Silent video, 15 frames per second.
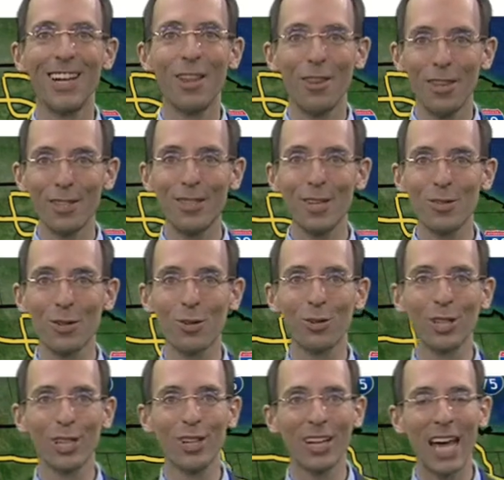This is an
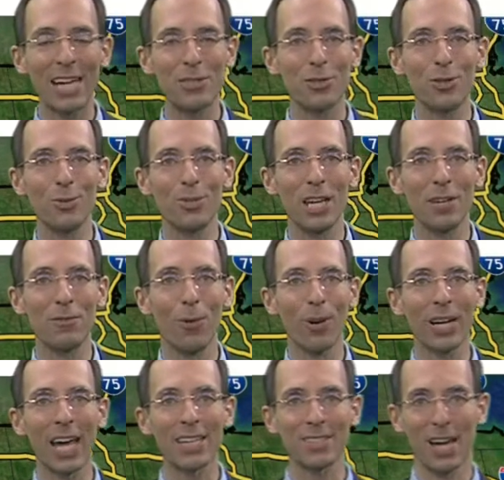early look at your Tuesday
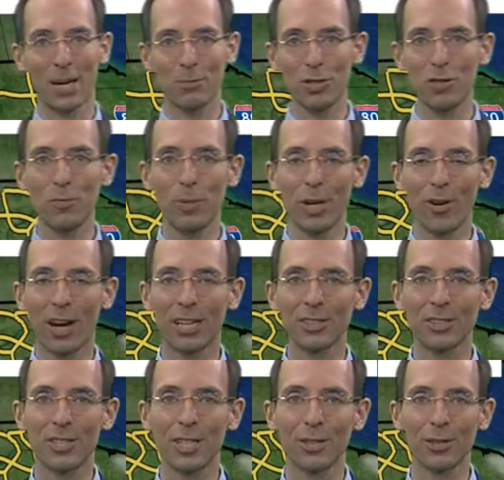forecast. I'm Chief
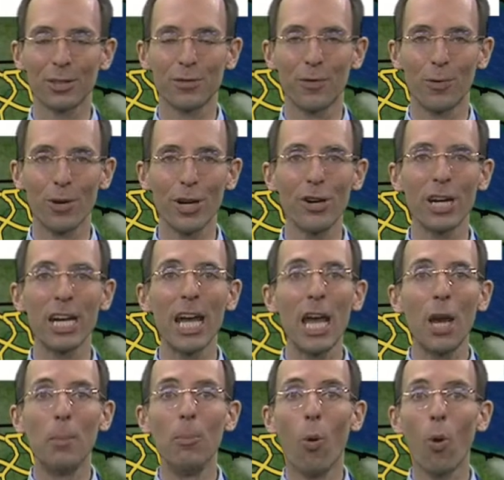Meteorologist Nicholas Ferreri.
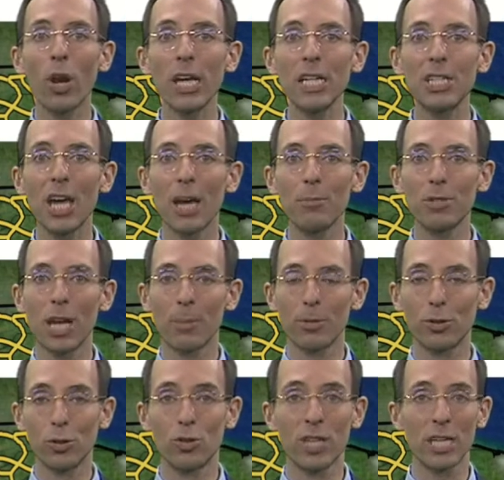Morning time
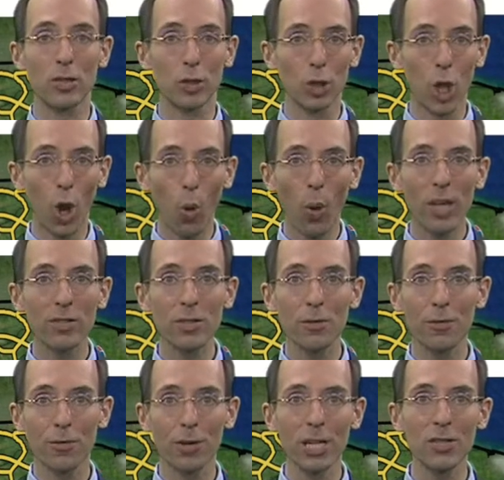temperatures as low as the
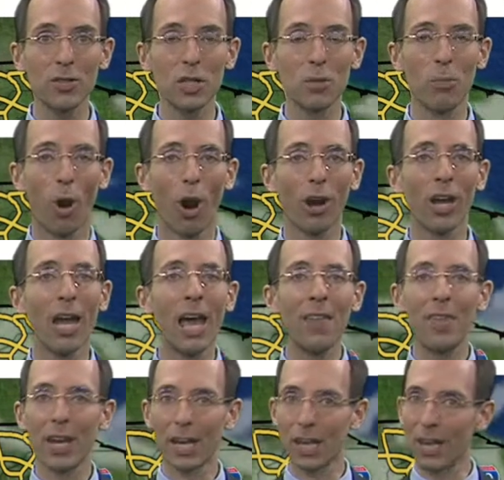freezing mark.
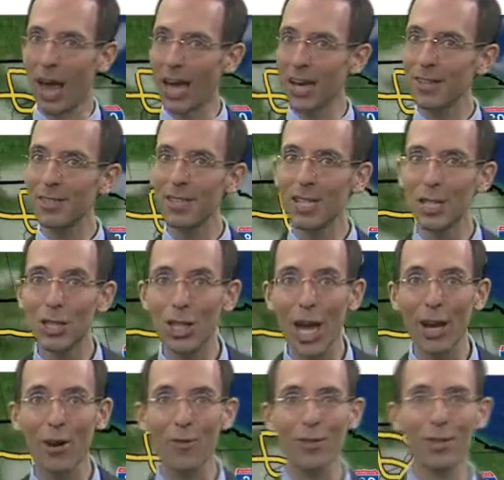Then a lot of
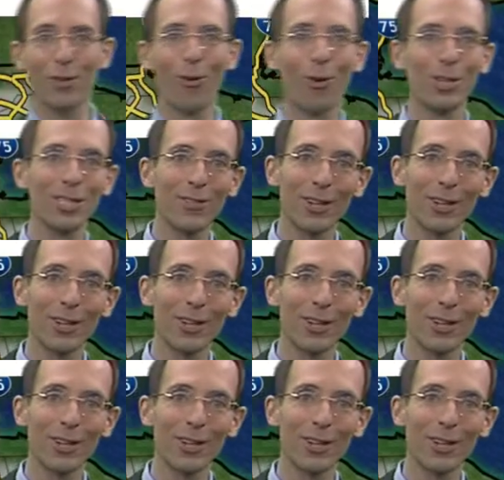sunshine over the course of our